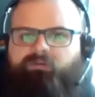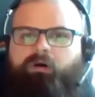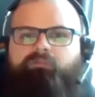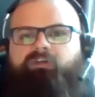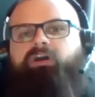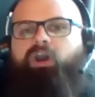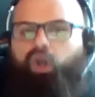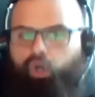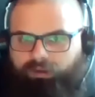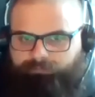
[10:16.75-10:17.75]
of the
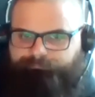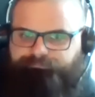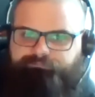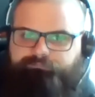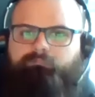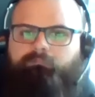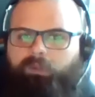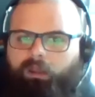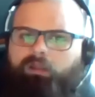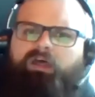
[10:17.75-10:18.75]
current
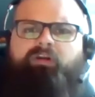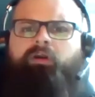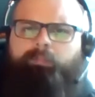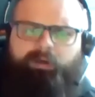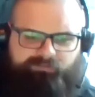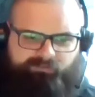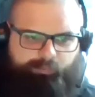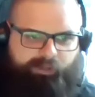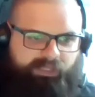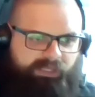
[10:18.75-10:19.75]
1100 bucks that's
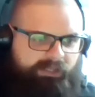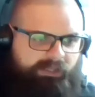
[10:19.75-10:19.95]
bringing in,